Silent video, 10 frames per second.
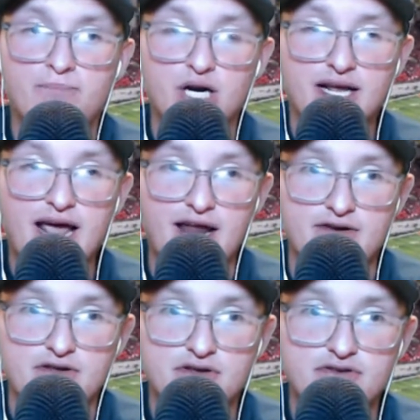But
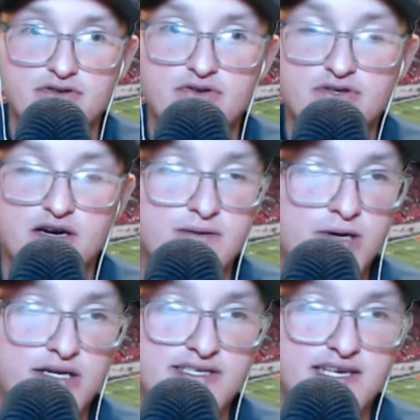again, you talk
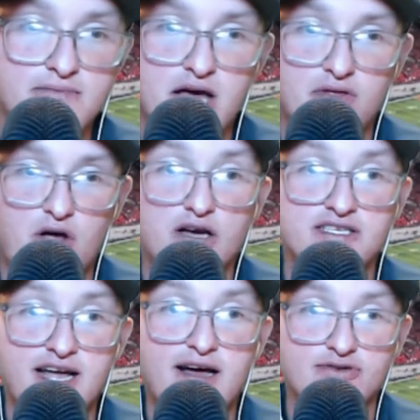about a team that
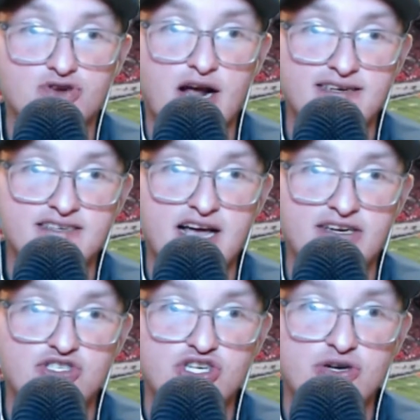lost Kyle Trask
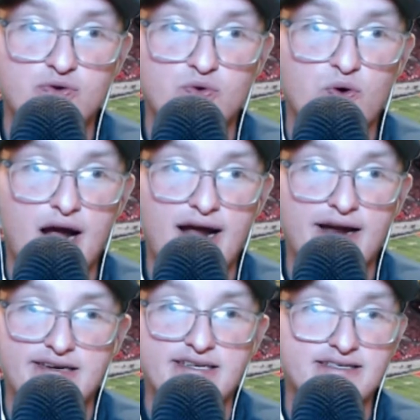last year, who
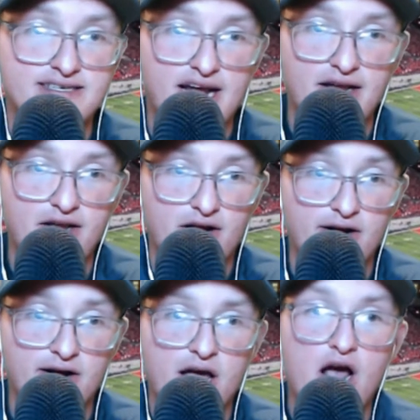had an insane
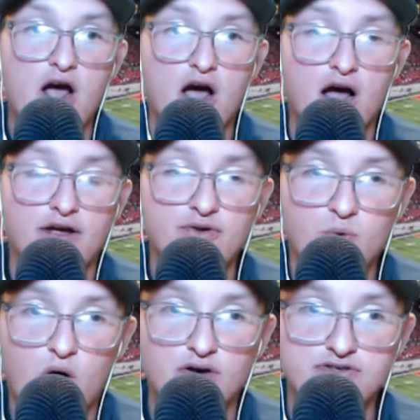year.
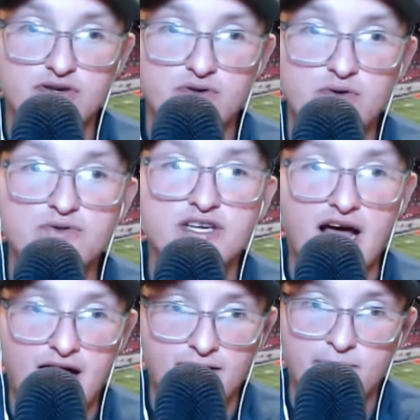You also lose
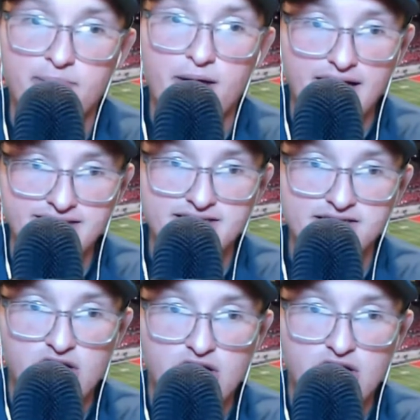Kyle Pitts.